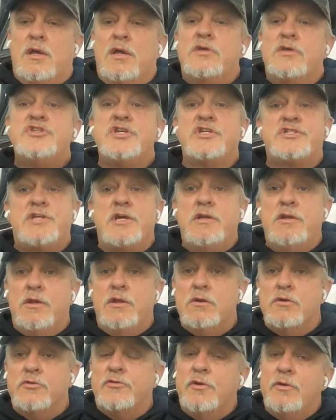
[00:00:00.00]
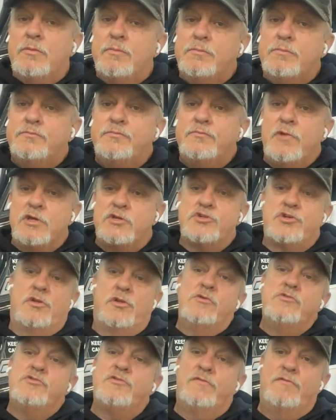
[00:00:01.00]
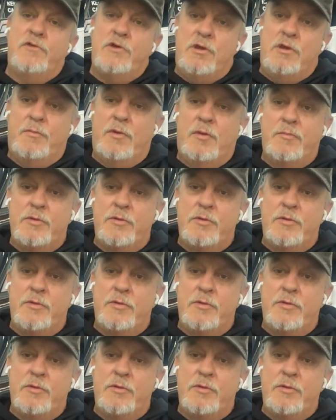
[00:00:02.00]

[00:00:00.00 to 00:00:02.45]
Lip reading: 16 years exclusively in my